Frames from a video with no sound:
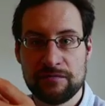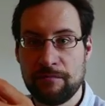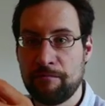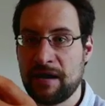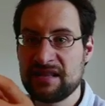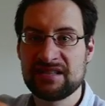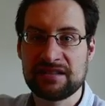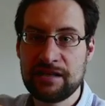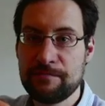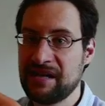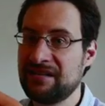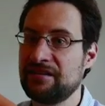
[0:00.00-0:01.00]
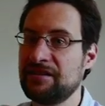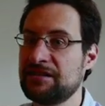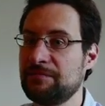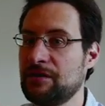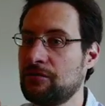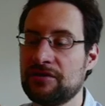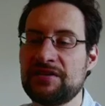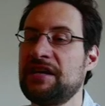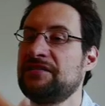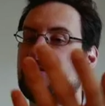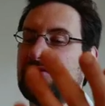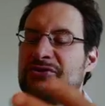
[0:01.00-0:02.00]
monthly maintenance because,
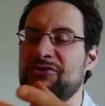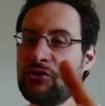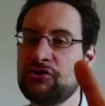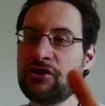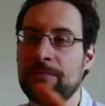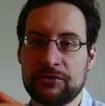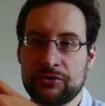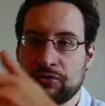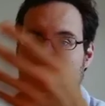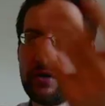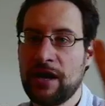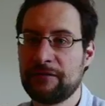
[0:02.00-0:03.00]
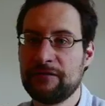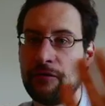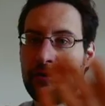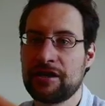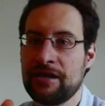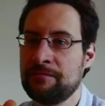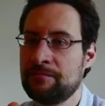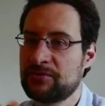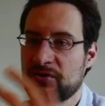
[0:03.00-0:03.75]
hey, this is your job to have it working.